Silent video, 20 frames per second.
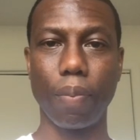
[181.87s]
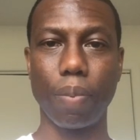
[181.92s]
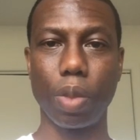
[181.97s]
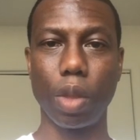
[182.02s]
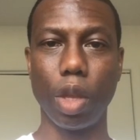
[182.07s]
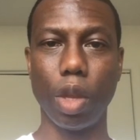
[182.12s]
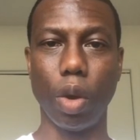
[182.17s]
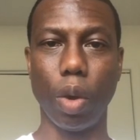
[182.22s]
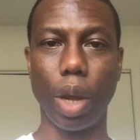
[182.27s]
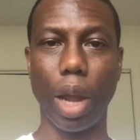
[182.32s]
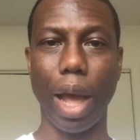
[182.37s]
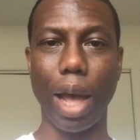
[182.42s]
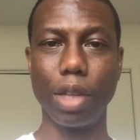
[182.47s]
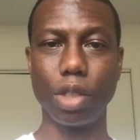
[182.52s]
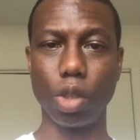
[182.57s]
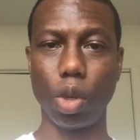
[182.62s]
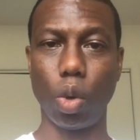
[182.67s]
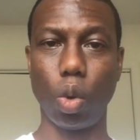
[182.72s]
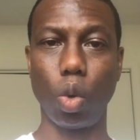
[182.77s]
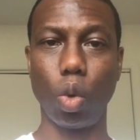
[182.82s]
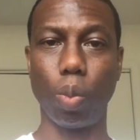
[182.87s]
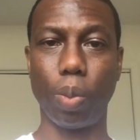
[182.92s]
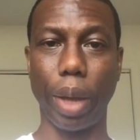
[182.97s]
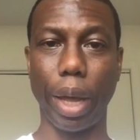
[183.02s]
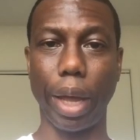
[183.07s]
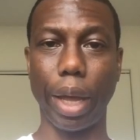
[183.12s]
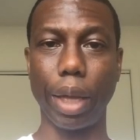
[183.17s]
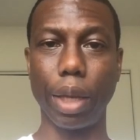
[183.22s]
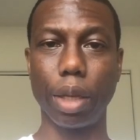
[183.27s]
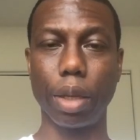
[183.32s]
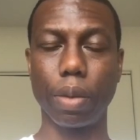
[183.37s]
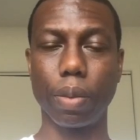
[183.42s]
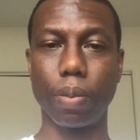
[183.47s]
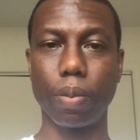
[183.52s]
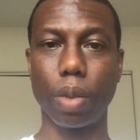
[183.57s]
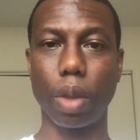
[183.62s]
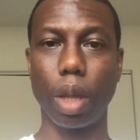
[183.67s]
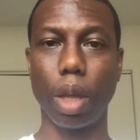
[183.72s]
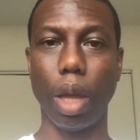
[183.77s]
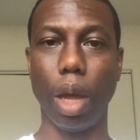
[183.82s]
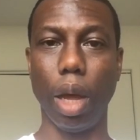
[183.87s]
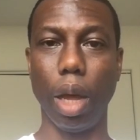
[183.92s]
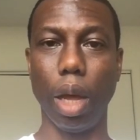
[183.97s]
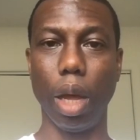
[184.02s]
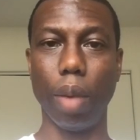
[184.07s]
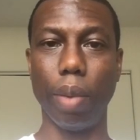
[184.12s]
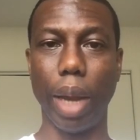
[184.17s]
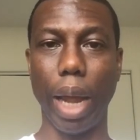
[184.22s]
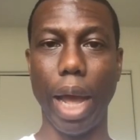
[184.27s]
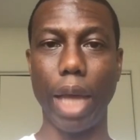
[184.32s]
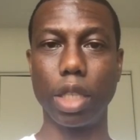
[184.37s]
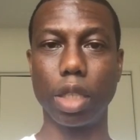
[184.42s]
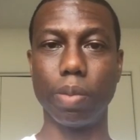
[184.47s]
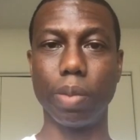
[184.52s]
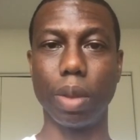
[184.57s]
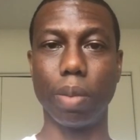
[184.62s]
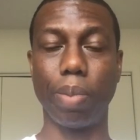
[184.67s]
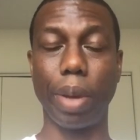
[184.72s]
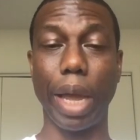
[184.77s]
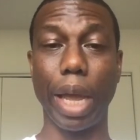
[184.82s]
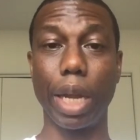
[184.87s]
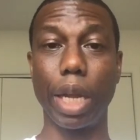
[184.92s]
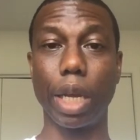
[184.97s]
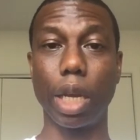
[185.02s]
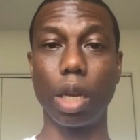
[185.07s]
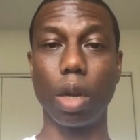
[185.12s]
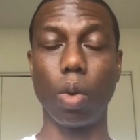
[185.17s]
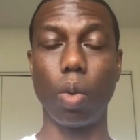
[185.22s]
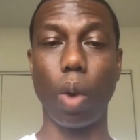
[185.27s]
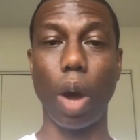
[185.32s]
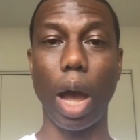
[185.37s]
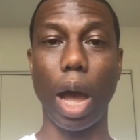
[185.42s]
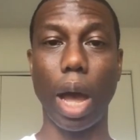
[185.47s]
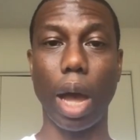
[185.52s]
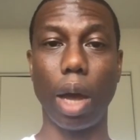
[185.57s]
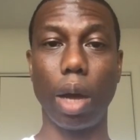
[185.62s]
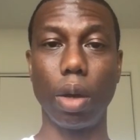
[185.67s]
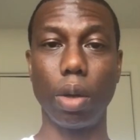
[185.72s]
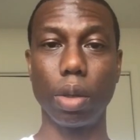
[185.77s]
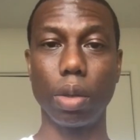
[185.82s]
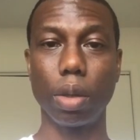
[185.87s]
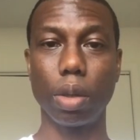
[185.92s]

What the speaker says: it has old paint. It hasn't been painting in a while.